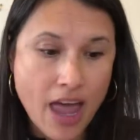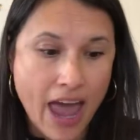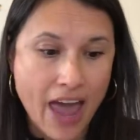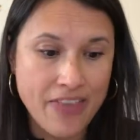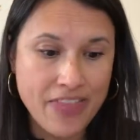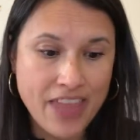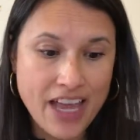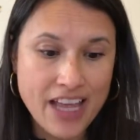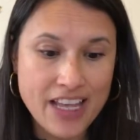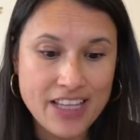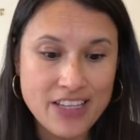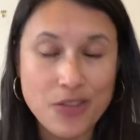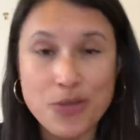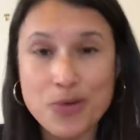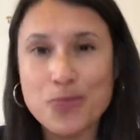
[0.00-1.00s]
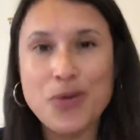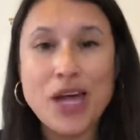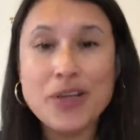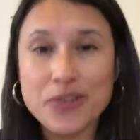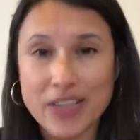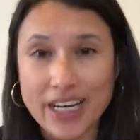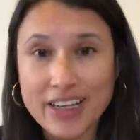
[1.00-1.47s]
And then the
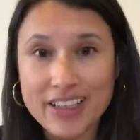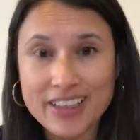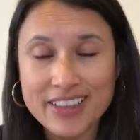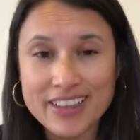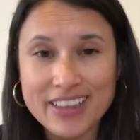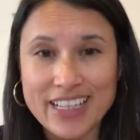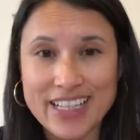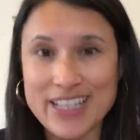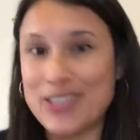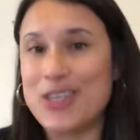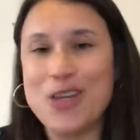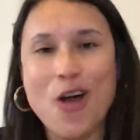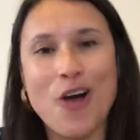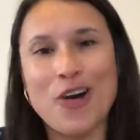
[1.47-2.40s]
rhetoric is the